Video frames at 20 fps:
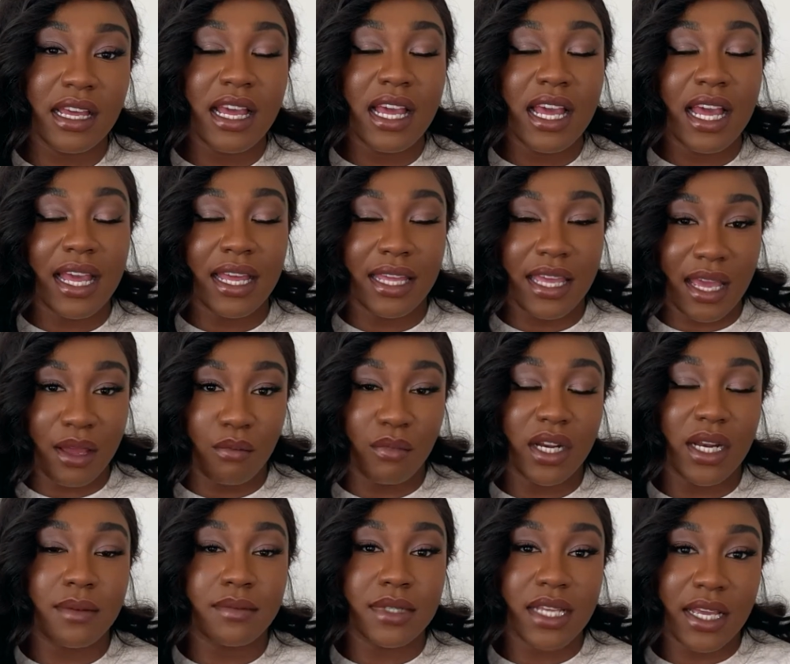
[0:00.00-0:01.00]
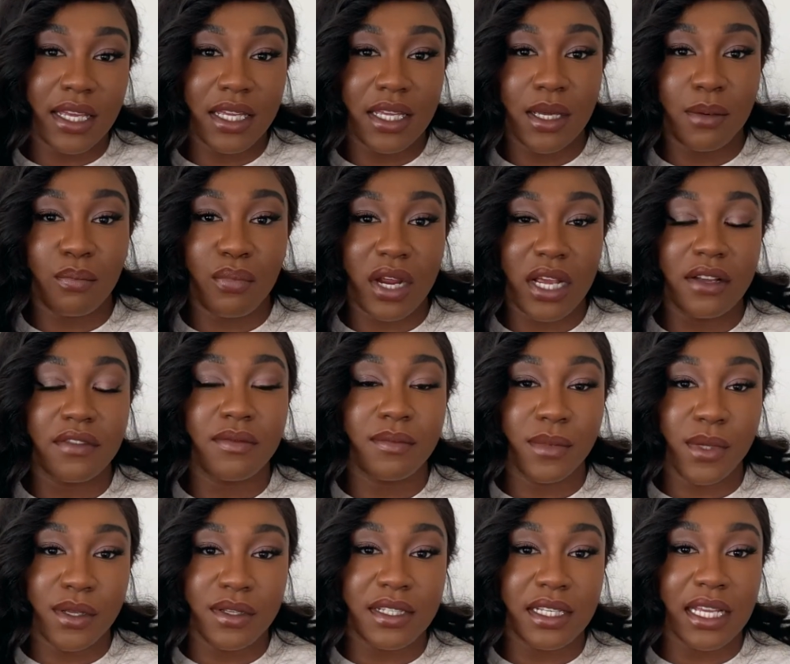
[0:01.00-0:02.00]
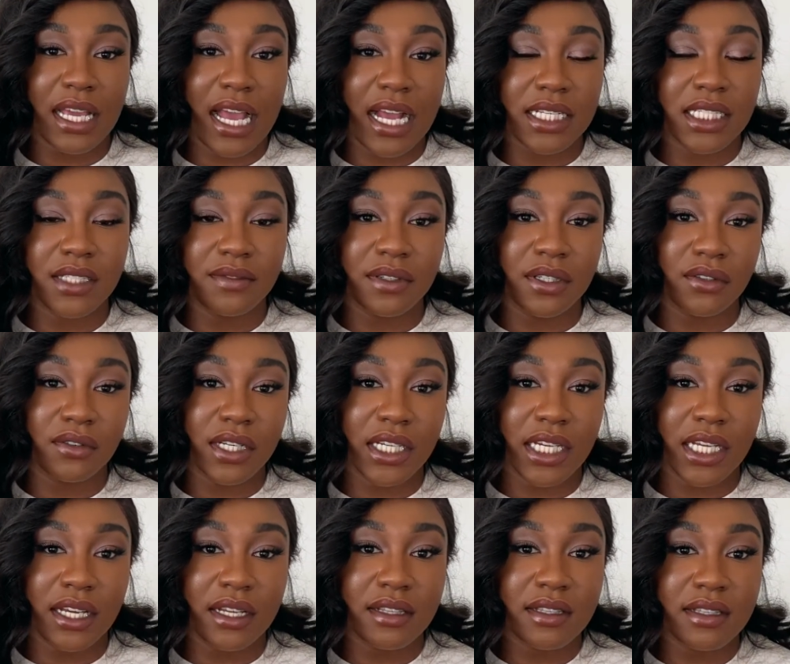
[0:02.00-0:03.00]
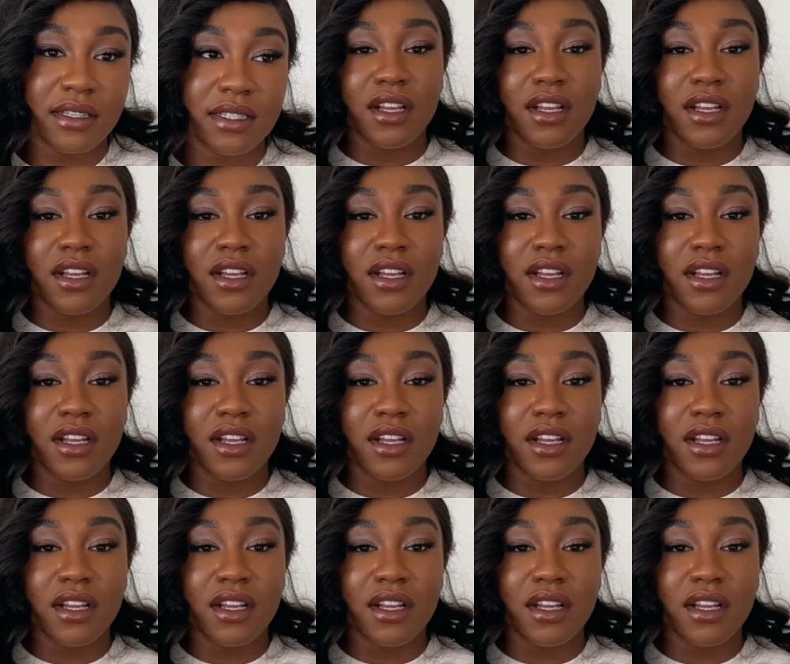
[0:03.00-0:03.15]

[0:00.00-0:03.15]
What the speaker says: Again, when I'm taking a break from using active ingredients.